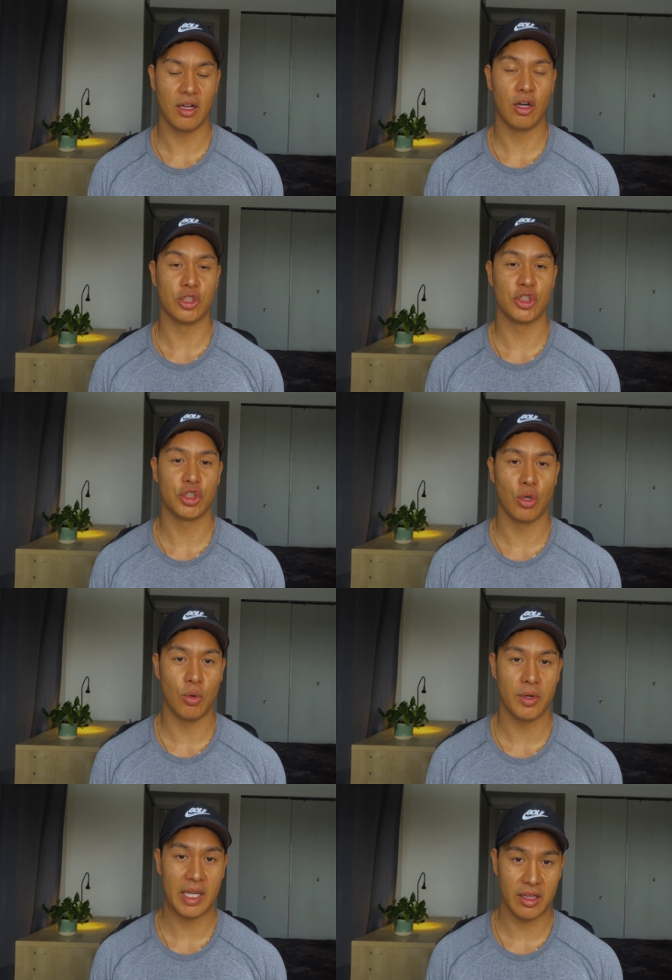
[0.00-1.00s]
are
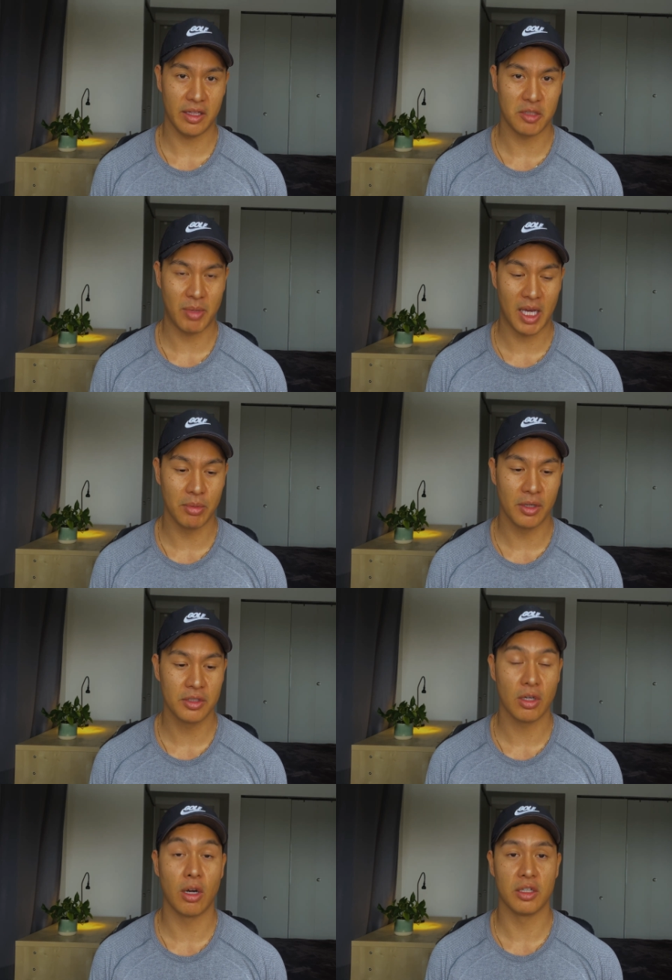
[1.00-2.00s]
shown in these
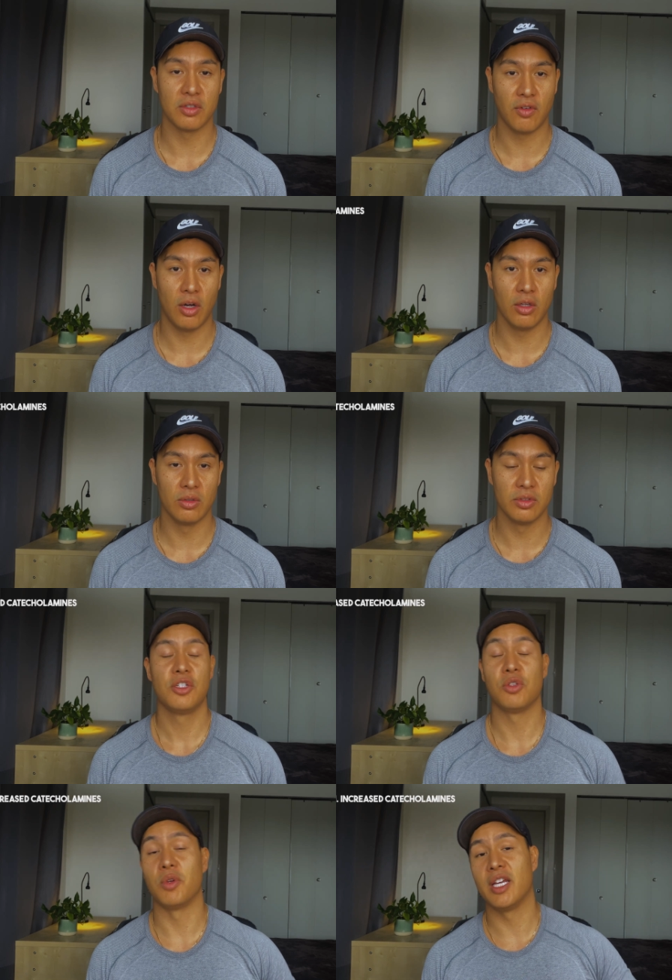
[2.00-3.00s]
papers are as follows.
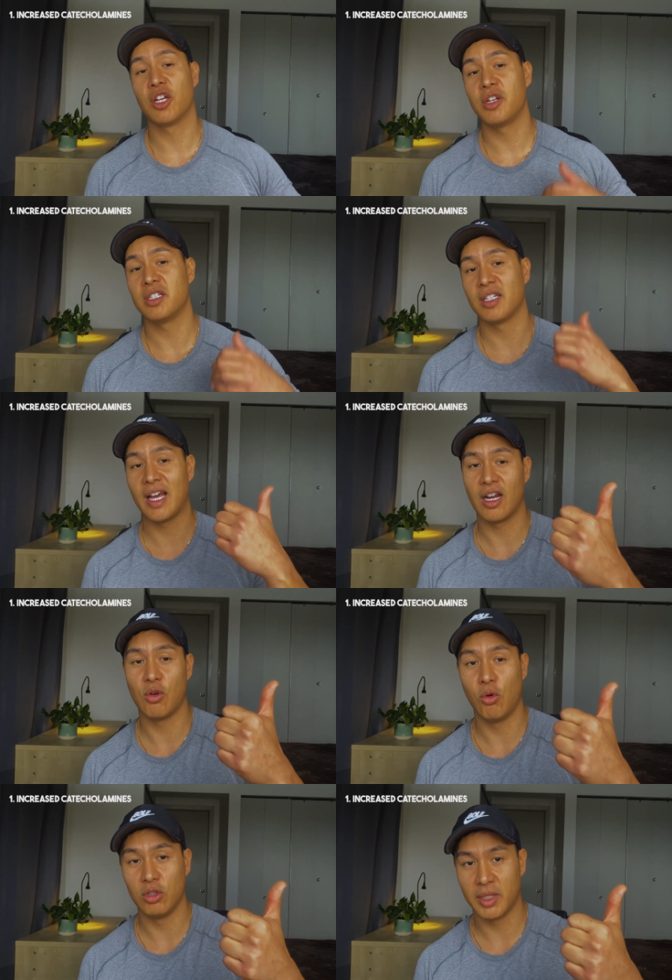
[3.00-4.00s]
So, an increase in
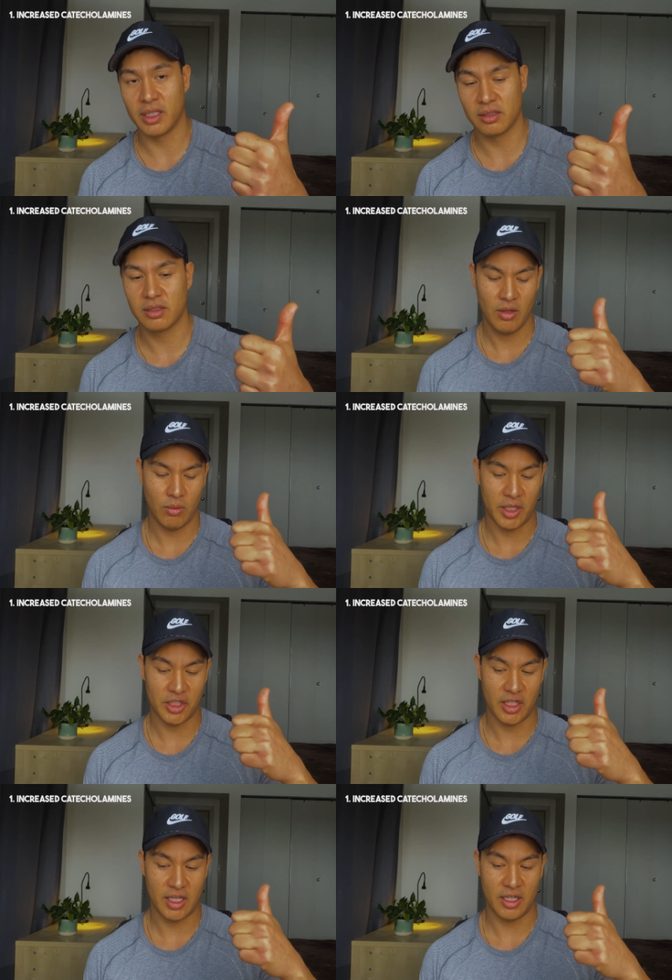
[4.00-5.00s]
catecholamines,
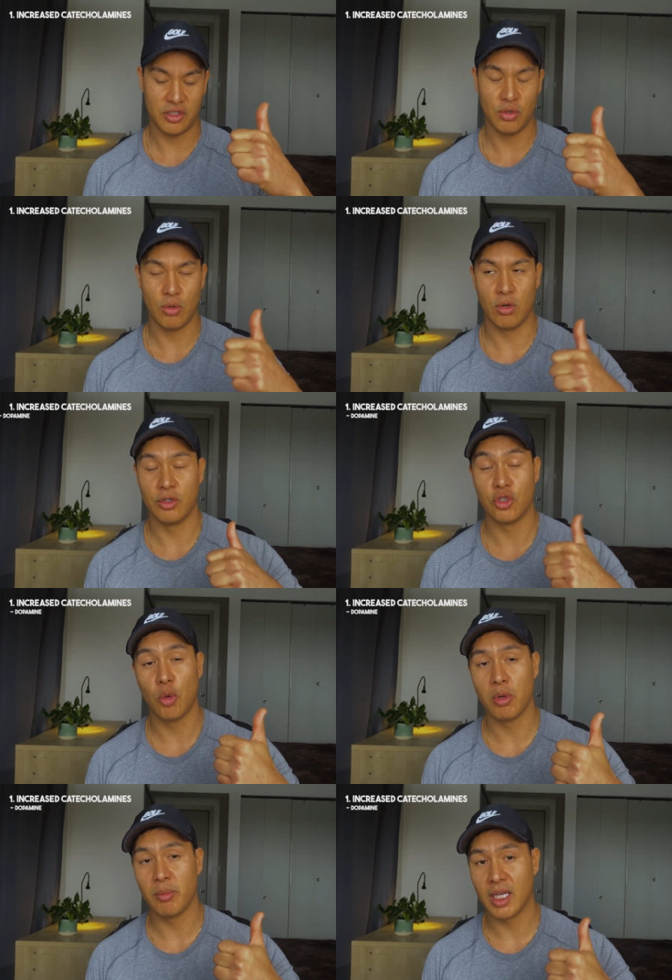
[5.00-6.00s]
which is your
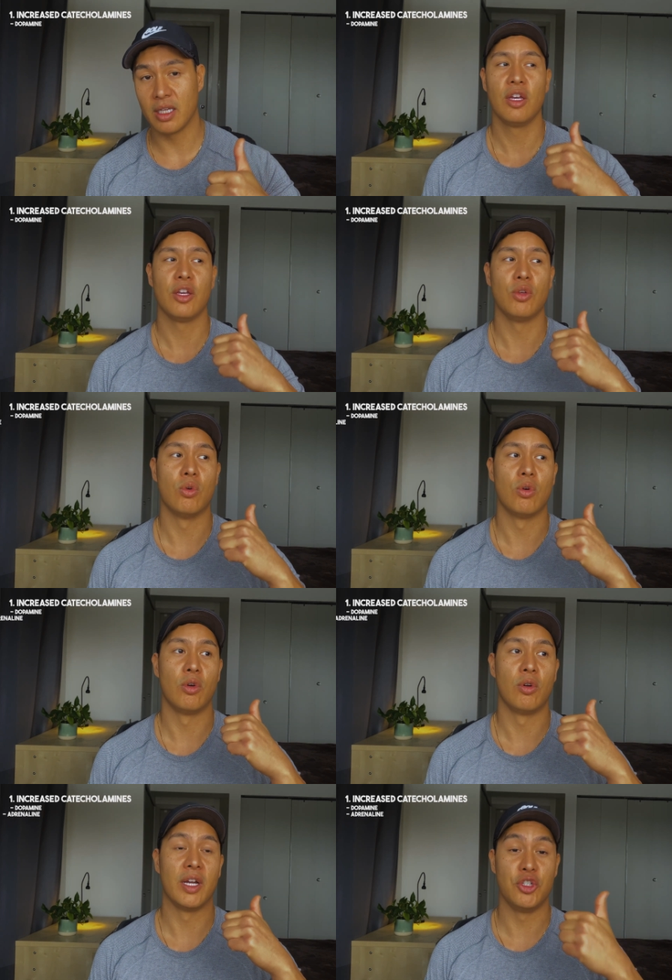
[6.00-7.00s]
dopamine,
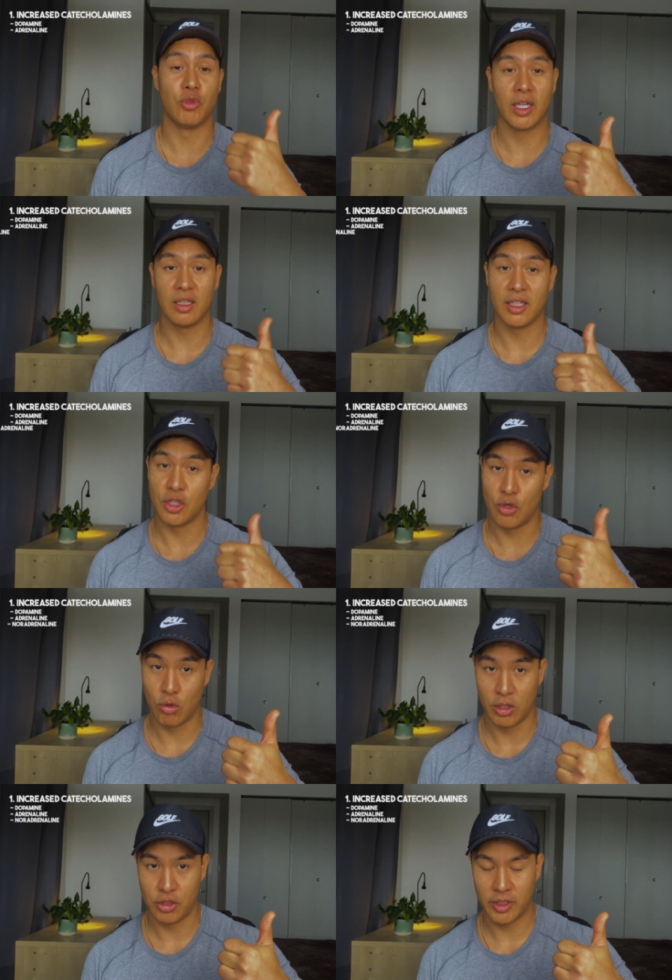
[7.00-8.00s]
your adrenaline, your
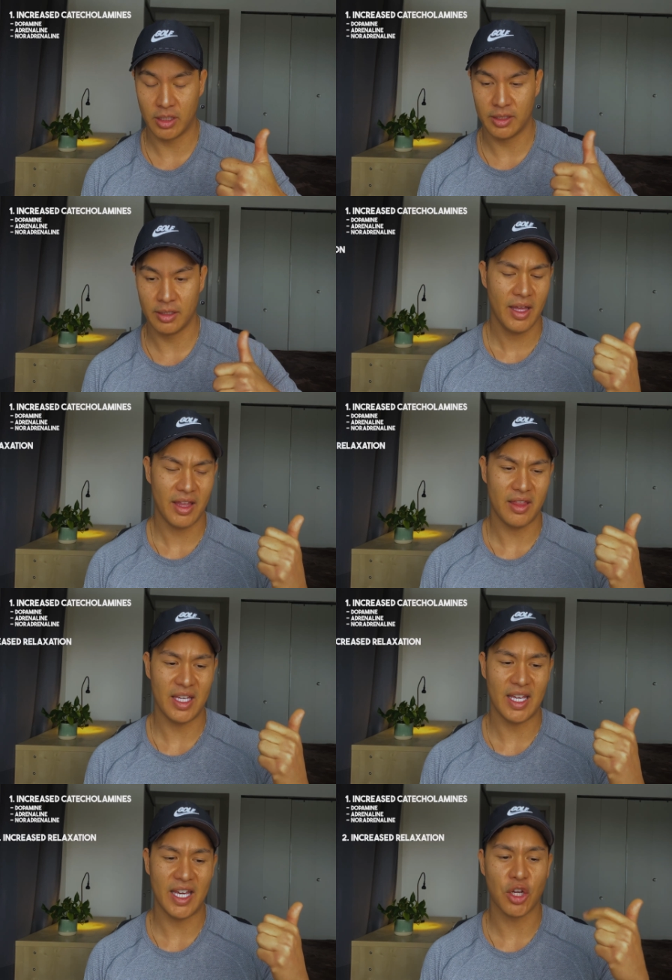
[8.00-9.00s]
noradrenaline,
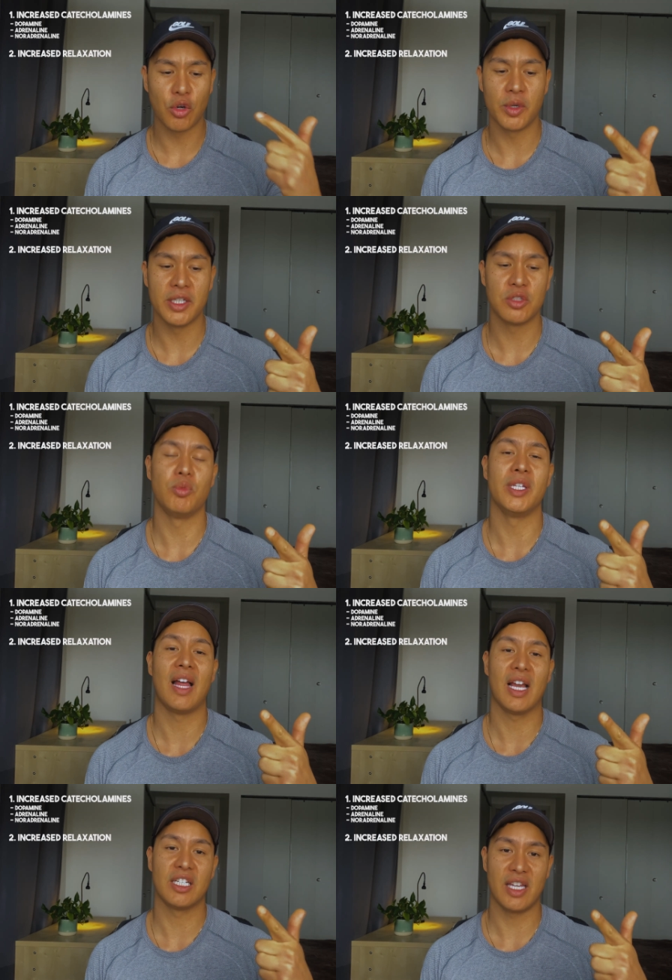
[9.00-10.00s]
the increased
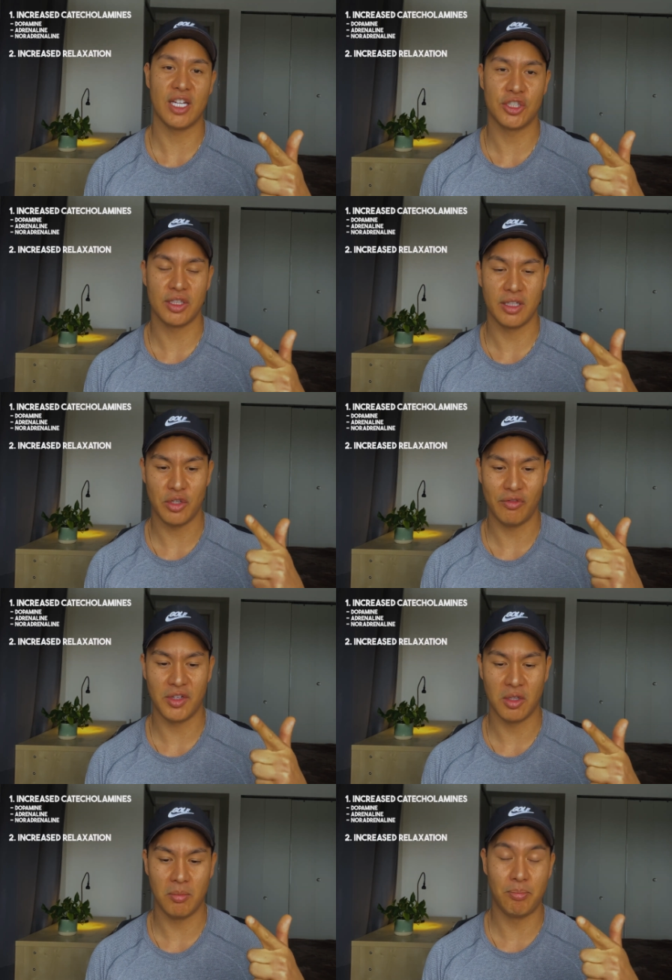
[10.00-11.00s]
relaxation that you
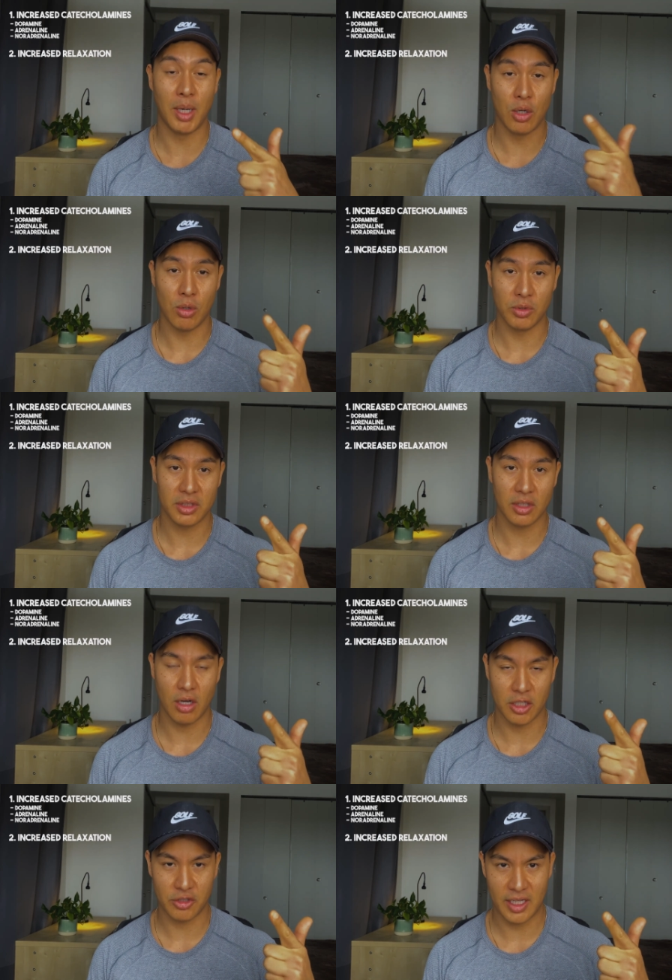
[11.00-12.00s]
feel post
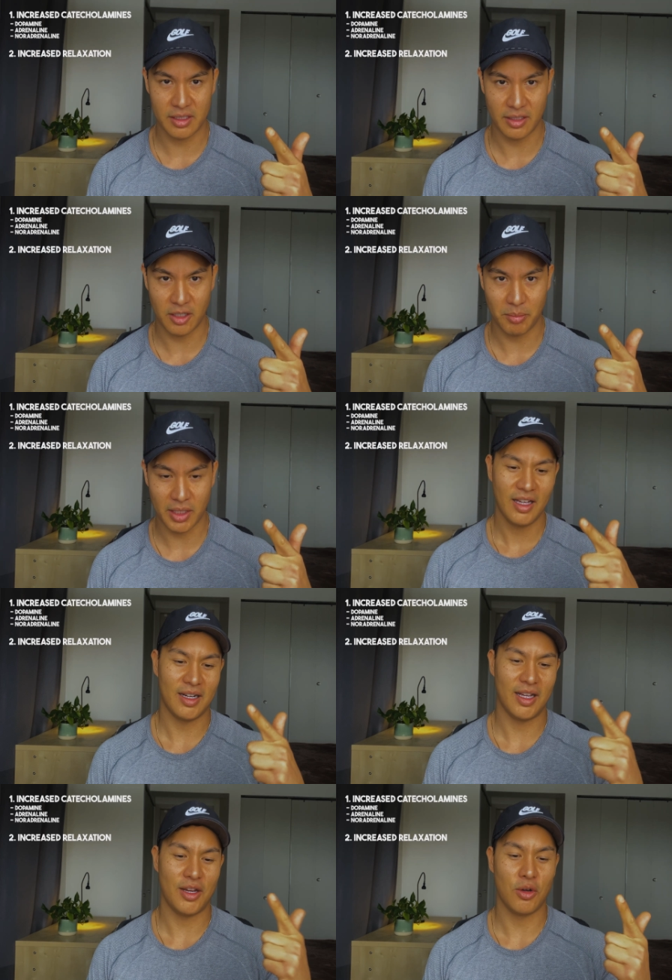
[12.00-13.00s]
contrast therapy.
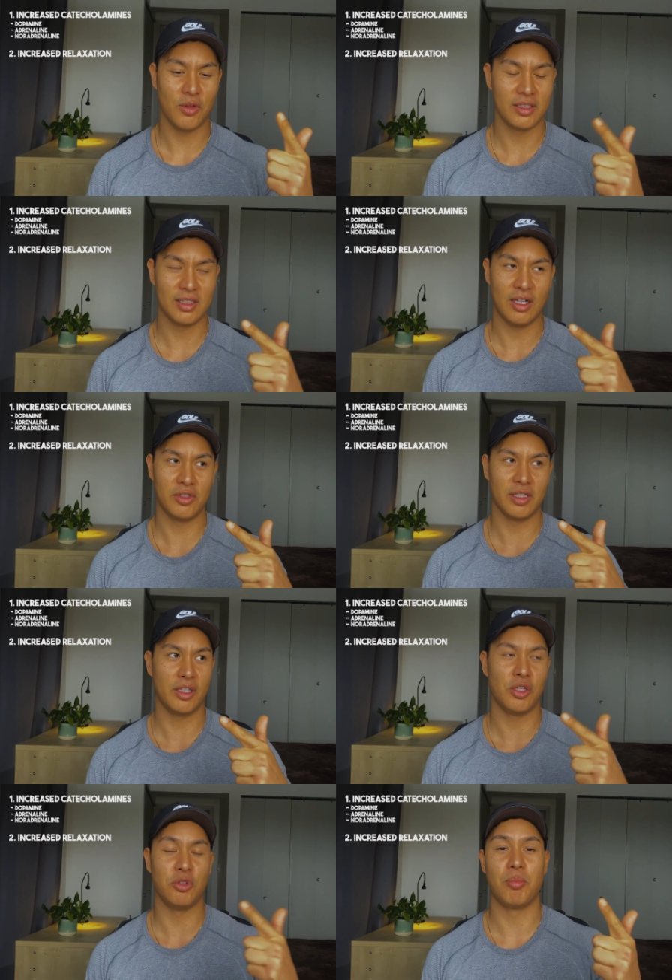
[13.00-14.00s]
And I know that sounds like a
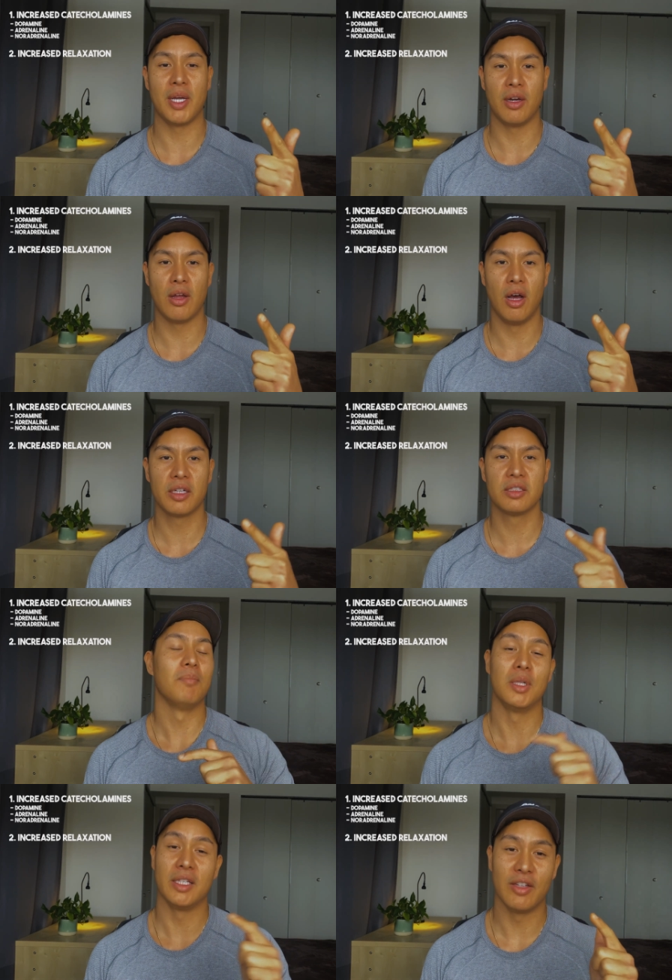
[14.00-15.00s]
huge
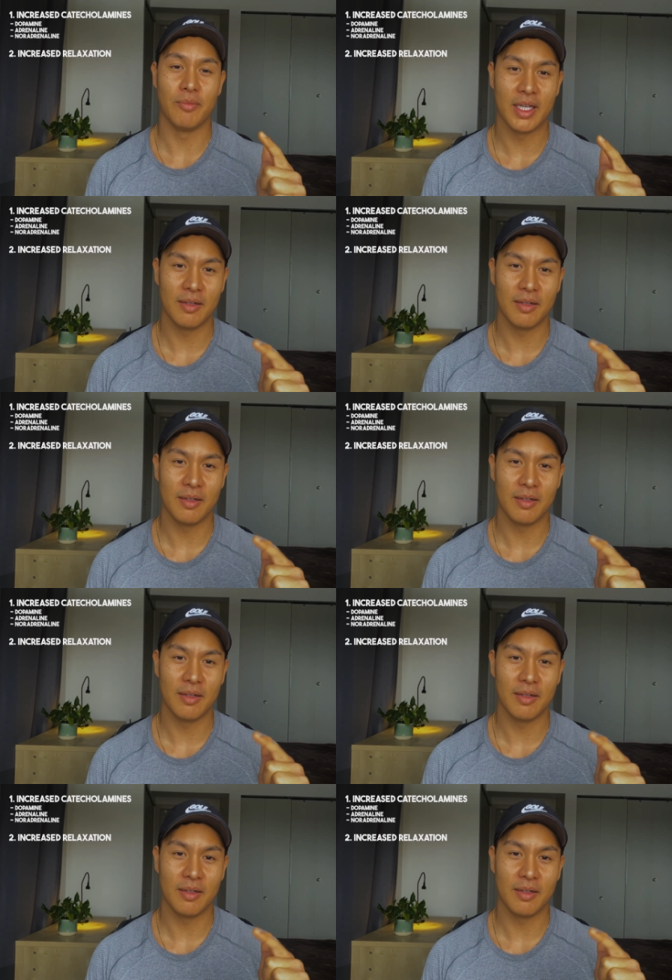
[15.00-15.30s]
paradox. Believe me,